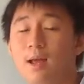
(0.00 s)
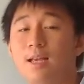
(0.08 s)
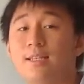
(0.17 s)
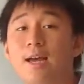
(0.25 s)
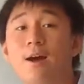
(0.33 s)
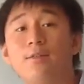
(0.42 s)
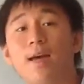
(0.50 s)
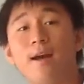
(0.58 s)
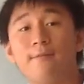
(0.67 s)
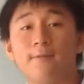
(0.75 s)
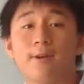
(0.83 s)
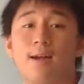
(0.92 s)
South
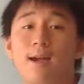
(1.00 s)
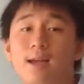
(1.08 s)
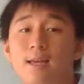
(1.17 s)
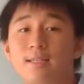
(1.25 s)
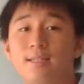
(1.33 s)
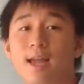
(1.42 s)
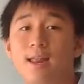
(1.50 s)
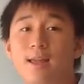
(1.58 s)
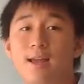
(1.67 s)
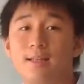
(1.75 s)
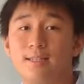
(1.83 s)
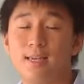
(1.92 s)
Africa is
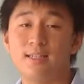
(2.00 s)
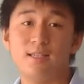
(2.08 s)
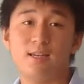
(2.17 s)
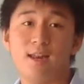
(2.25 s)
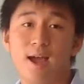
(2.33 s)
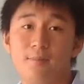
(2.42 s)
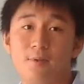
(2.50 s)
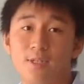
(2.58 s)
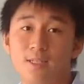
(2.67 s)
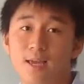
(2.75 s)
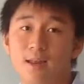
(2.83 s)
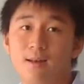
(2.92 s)
standing at
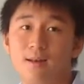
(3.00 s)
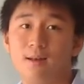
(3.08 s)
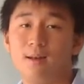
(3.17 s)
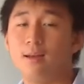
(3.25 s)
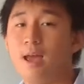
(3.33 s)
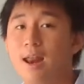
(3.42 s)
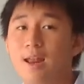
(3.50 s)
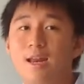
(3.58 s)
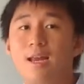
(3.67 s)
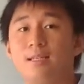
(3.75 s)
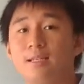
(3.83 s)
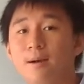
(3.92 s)
69%, and it
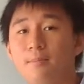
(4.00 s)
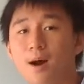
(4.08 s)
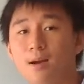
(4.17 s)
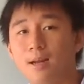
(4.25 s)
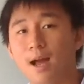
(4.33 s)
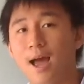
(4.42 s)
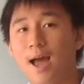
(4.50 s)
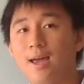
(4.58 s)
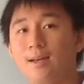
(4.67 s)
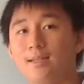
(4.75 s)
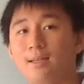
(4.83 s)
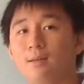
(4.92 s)
is among the
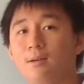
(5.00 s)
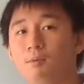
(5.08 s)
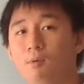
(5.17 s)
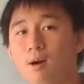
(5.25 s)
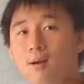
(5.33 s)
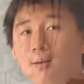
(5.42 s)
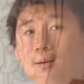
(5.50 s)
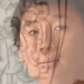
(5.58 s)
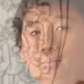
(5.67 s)
highest in the world.